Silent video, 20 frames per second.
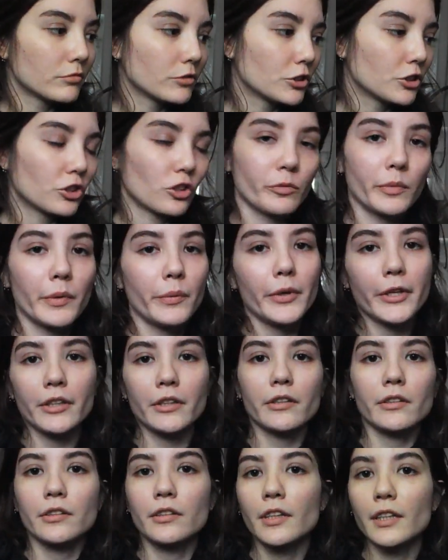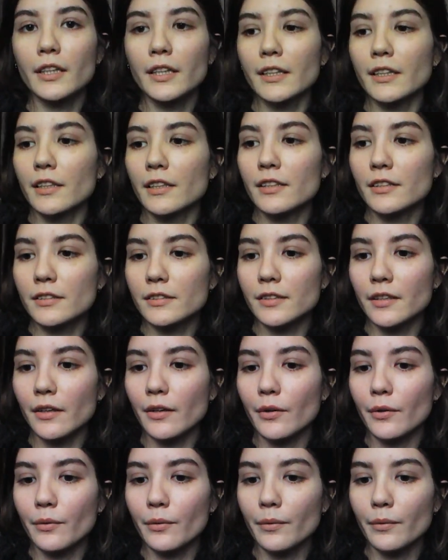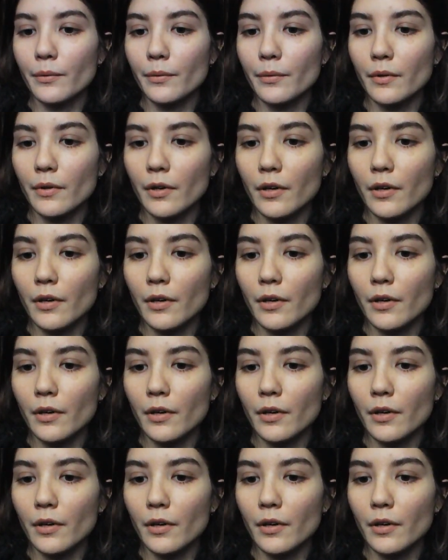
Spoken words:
show my work. So,